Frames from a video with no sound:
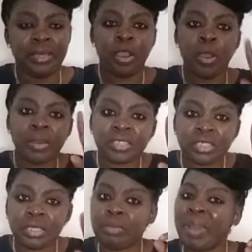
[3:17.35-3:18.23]

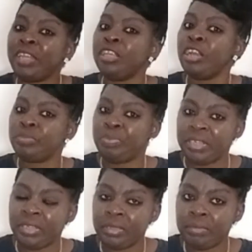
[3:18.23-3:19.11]
Cost, it might not
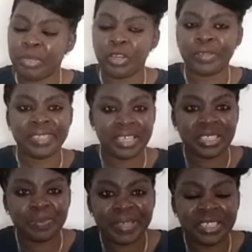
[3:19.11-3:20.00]
be because it's
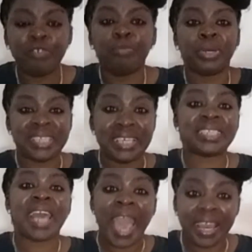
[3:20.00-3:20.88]
expensive, but
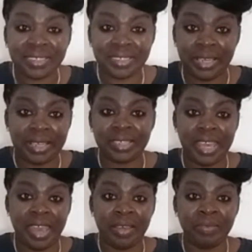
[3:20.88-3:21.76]
it's excellent
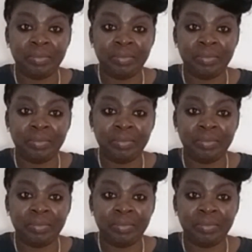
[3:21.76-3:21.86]
here.